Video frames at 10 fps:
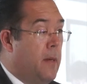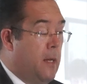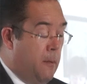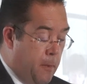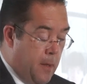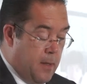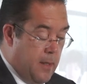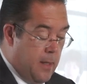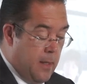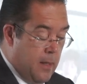in
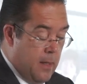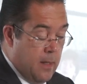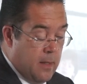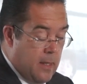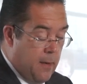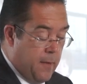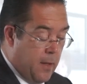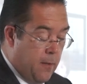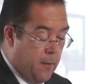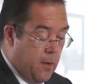person,
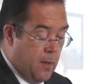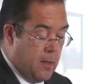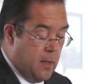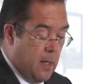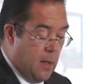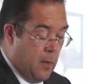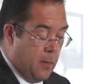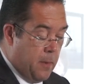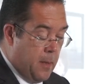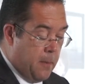serving, of course, our
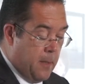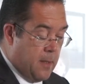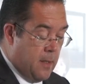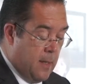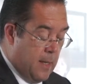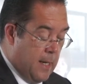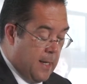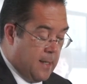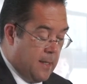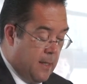purpose
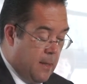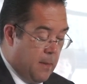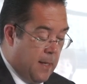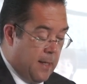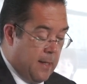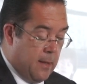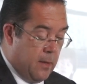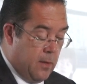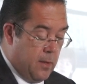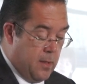as the Malta
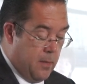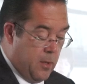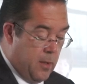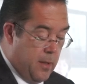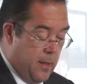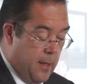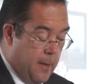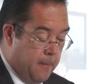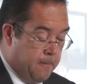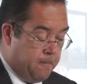Tourism Authority.
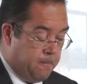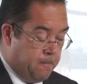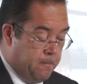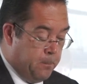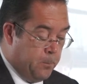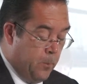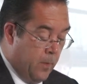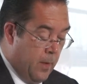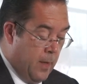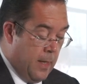
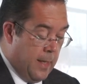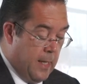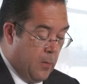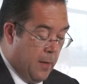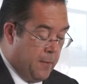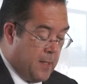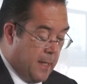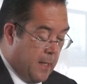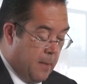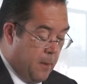Then we have a
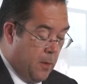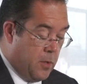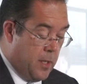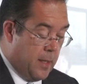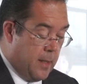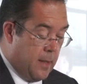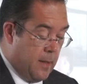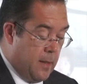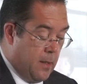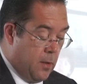second project,
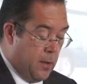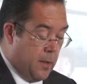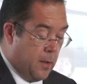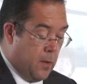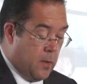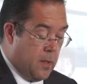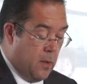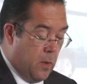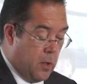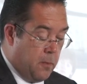the Northern Coastal
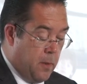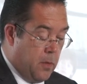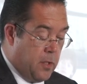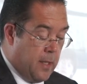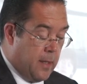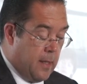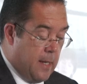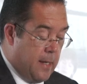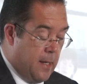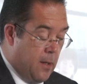Watch Project,
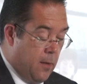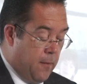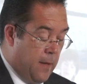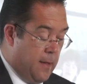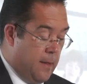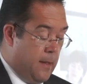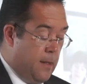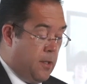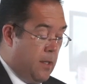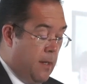an EU-funded
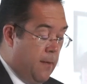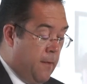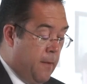initiative